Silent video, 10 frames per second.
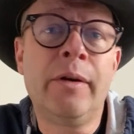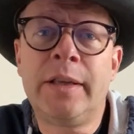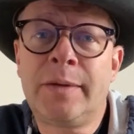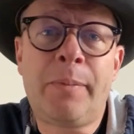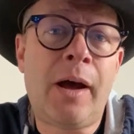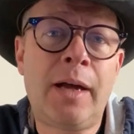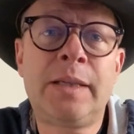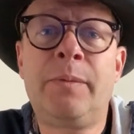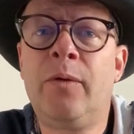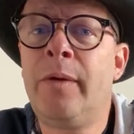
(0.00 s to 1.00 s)
it's
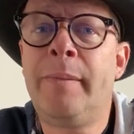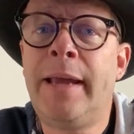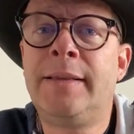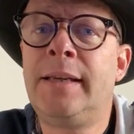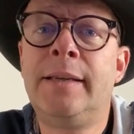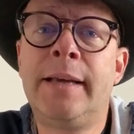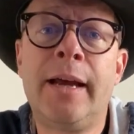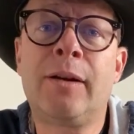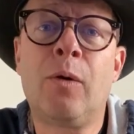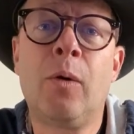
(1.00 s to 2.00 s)
possible we may see
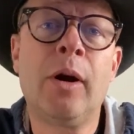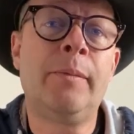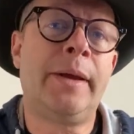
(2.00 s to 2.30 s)
Ted Kord